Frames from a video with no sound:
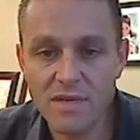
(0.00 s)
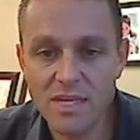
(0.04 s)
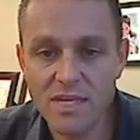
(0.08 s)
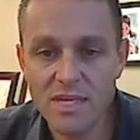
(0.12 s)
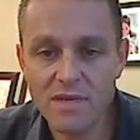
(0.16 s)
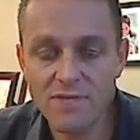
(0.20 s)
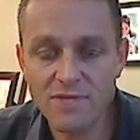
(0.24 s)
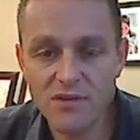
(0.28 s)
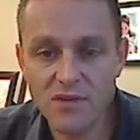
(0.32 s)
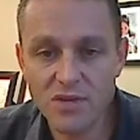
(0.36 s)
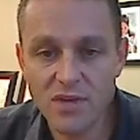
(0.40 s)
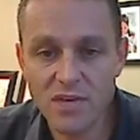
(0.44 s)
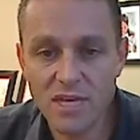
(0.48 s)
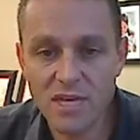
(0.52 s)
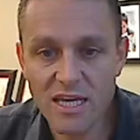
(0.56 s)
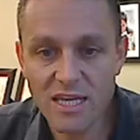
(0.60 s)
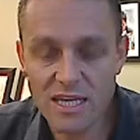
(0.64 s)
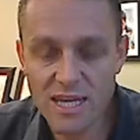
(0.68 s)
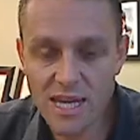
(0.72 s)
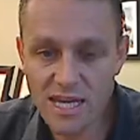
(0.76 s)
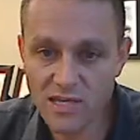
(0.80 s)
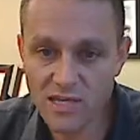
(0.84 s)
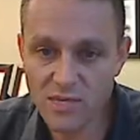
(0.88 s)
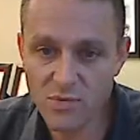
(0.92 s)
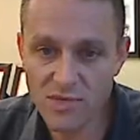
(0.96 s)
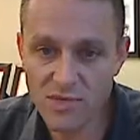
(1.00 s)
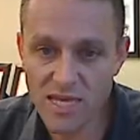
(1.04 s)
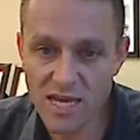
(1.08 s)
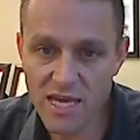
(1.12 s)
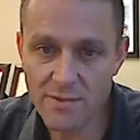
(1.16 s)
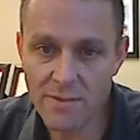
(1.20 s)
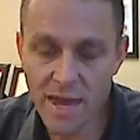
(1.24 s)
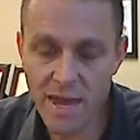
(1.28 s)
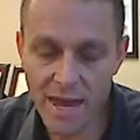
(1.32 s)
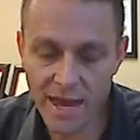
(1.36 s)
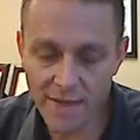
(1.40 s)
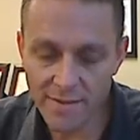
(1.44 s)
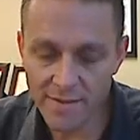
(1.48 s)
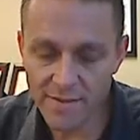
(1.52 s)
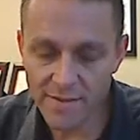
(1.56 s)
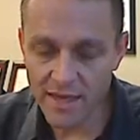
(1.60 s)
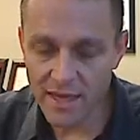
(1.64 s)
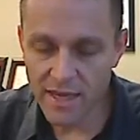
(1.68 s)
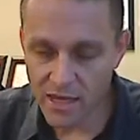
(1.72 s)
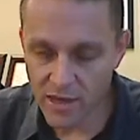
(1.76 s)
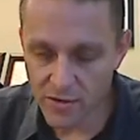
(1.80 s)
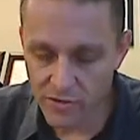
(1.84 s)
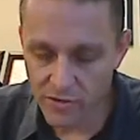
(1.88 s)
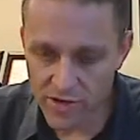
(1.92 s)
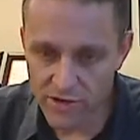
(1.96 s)
if you can connect with them and they
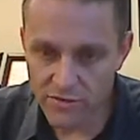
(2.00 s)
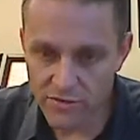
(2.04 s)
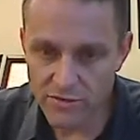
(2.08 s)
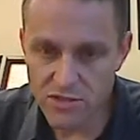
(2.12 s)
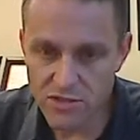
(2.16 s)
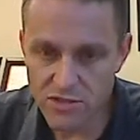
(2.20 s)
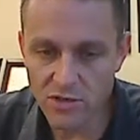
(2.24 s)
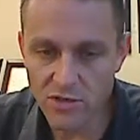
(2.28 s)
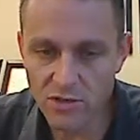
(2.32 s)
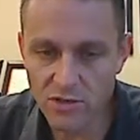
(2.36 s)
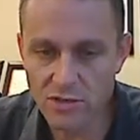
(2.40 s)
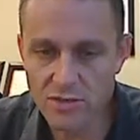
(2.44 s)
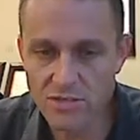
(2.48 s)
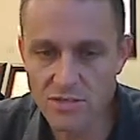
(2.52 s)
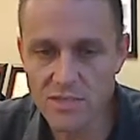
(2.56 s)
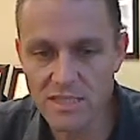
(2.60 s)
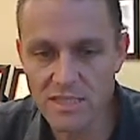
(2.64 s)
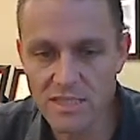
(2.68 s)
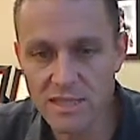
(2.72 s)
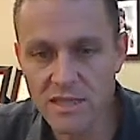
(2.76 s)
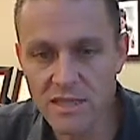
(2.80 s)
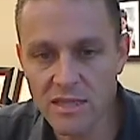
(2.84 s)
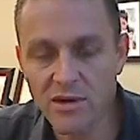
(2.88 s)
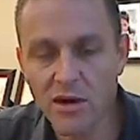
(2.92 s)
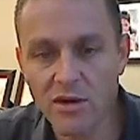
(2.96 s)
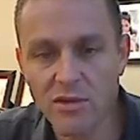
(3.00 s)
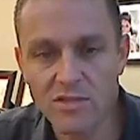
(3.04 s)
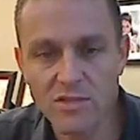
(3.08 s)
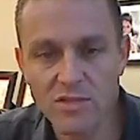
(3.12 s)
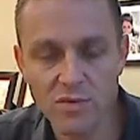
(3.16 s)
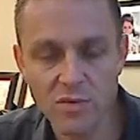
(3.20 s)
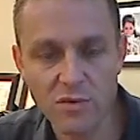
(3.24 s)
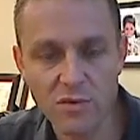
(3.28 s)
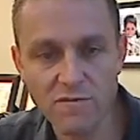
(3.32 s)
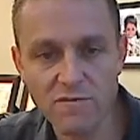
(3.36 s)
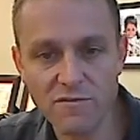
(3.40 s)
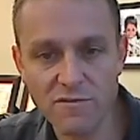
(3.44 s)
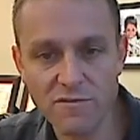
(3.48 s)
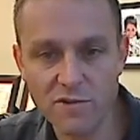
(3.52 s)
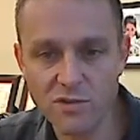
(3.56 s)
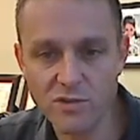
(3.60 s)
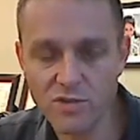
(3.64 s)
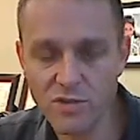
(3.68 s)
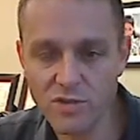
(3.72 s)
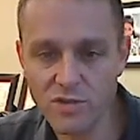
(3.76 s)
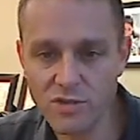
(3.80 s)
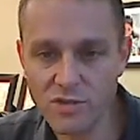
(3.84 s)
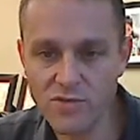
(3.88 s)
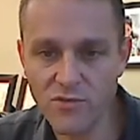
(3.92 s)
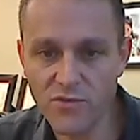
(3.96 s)
get great results, then they're also a referral
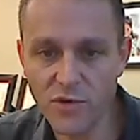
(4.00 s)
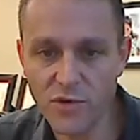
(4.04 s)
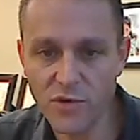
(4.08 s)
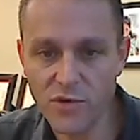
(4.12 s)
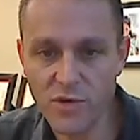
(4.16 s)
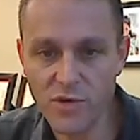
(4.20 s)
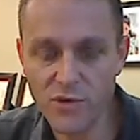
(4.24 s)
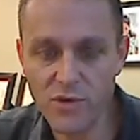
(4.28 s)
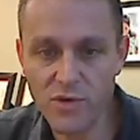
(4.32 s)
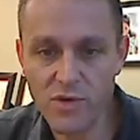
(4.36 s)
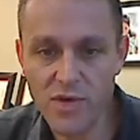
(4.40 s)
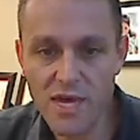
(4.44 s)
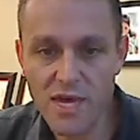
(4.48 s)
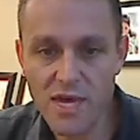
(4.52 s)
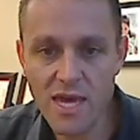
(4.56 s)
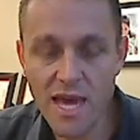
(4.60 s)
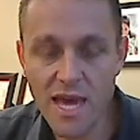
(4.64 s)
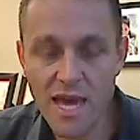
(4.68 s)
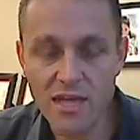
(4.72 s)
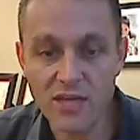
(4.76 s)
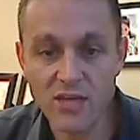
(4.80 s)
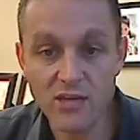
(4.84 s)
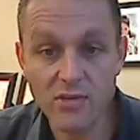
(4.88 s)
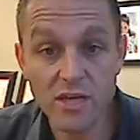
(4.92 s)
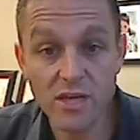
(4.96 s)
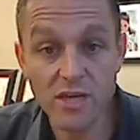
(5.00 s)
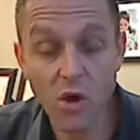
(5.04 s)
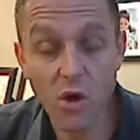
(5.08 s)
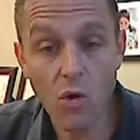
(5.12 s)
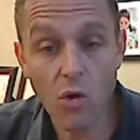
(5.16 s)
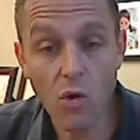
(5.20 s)
source for you. And you get a